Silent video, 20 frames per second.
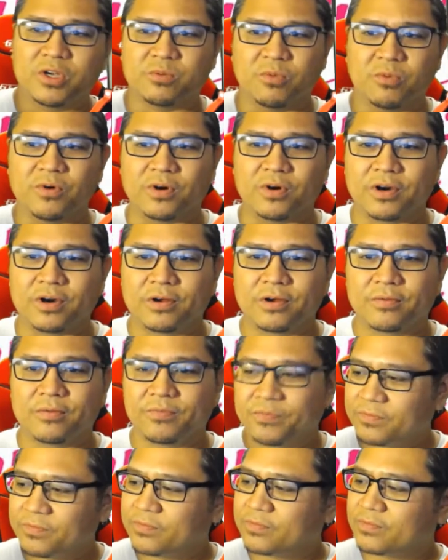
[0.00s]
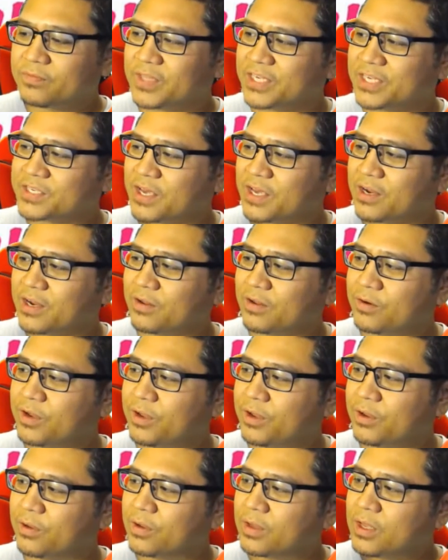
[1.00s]
more. That's kind of their
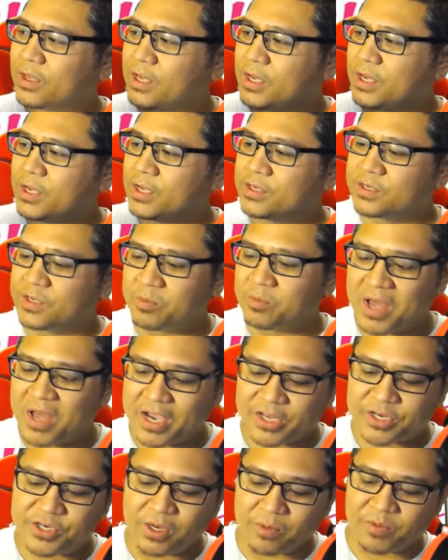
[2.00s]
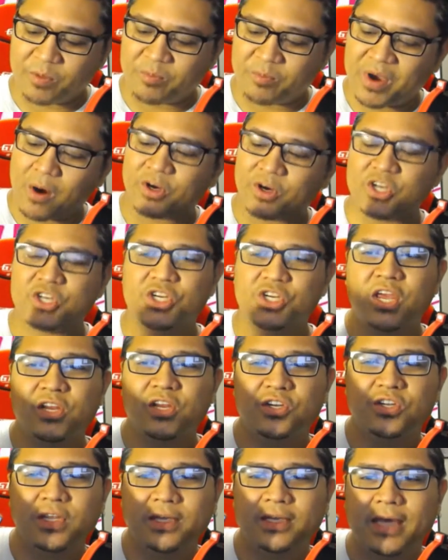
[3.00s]
deal. The PocketCHIP, the power to
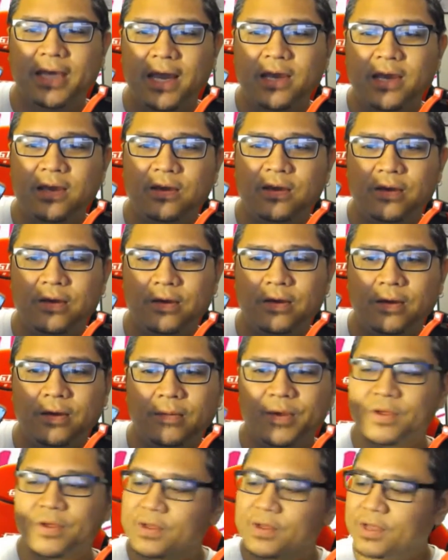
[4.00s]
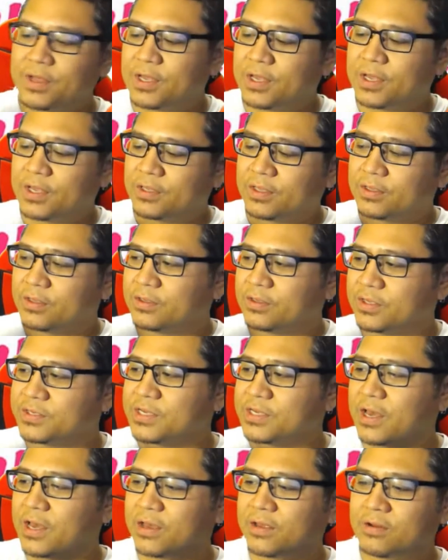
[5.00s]
change the game.
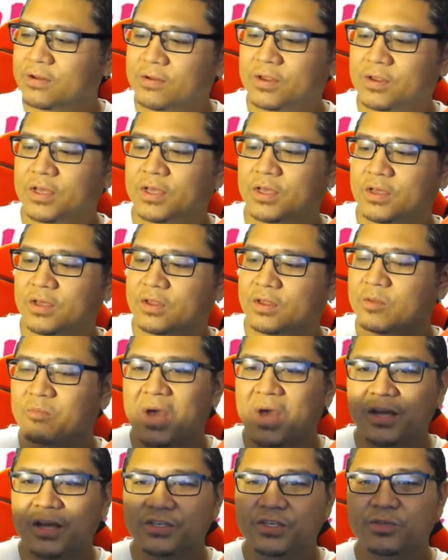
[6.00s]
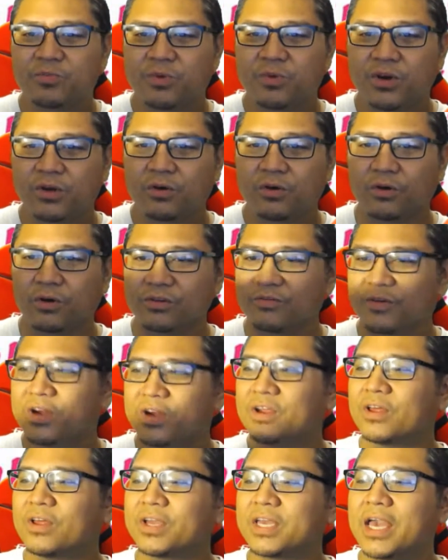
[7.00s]
Design. The box is pretty cool. It's
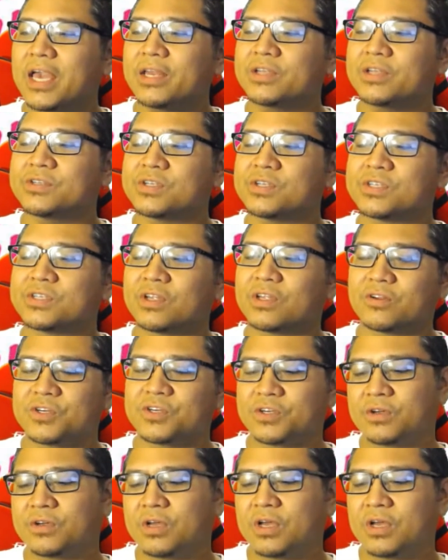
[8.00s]
very like 80s nostalgia.